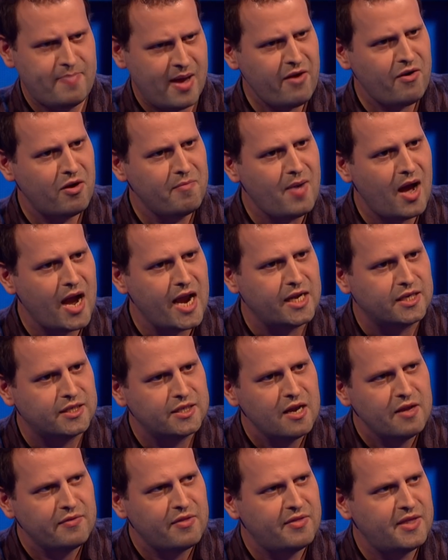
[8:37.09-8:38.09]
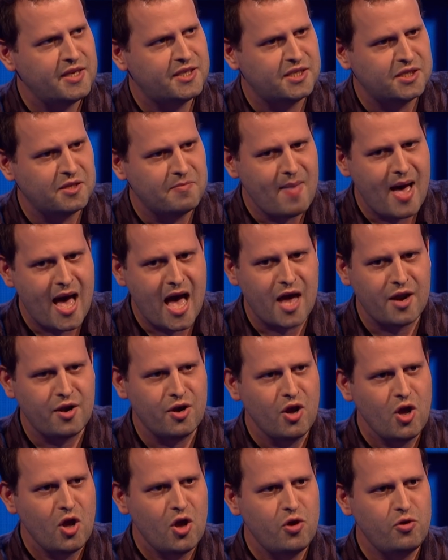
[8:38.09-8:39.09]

Bear in mind that this is a man